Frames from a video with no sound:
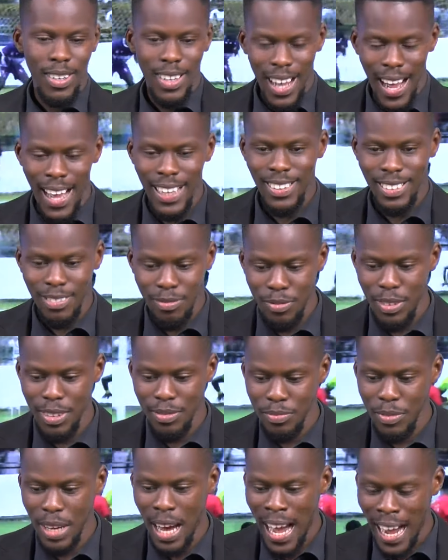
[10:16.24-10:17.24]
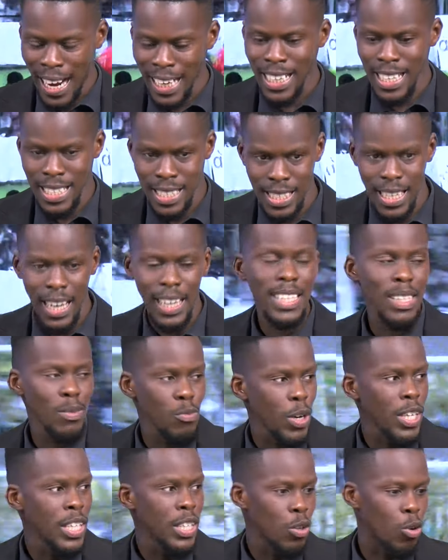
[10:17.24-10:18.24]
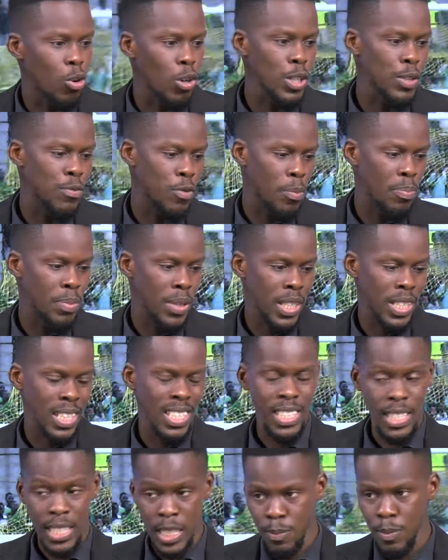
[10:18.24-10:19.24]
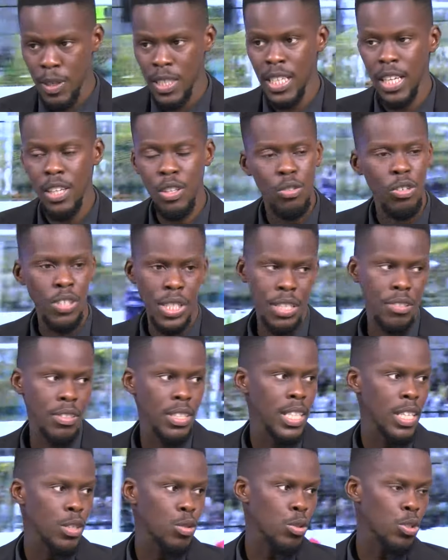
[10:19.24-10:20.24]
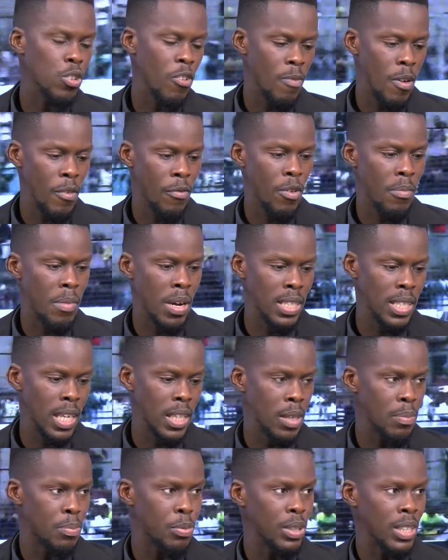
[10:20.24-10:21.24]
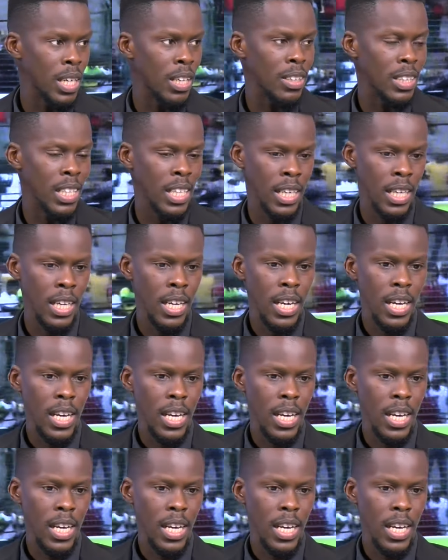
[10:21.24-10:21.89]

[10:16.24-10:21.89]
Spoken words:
I understand him when he calls for patience, especially considering the sort of performance that they put out there.